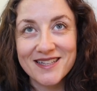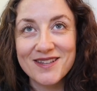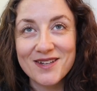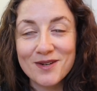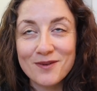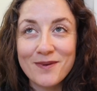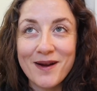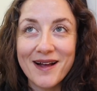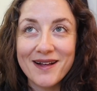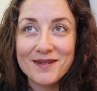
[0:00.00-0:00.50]
A
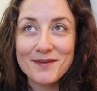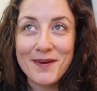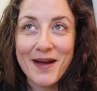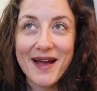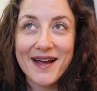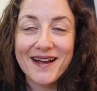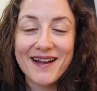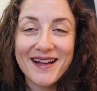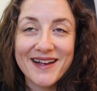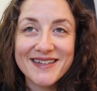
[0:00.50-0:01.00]
little while
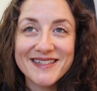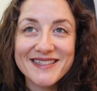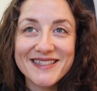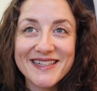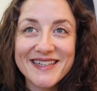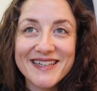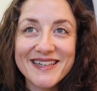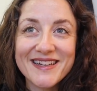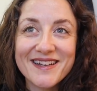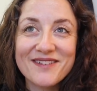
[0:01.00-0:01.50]
back I
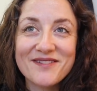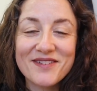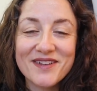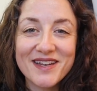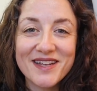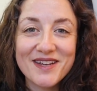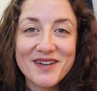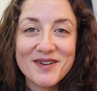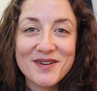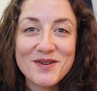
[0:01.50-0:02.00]
did a
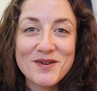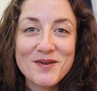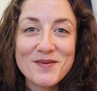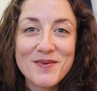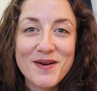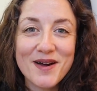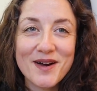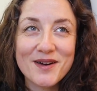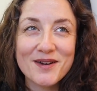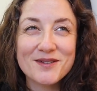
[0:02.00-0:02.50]
video
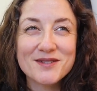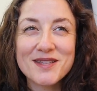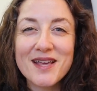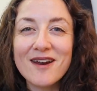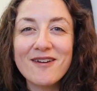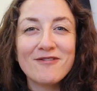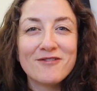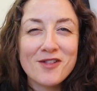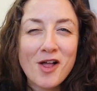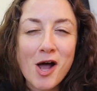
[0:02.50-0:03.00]
about, it was
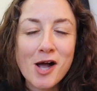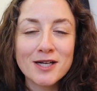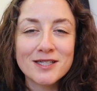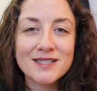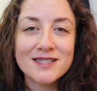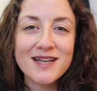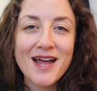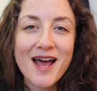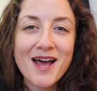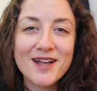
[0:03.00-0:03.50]
kind of vlog
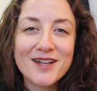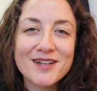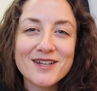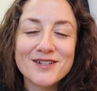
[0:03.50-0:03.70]
style,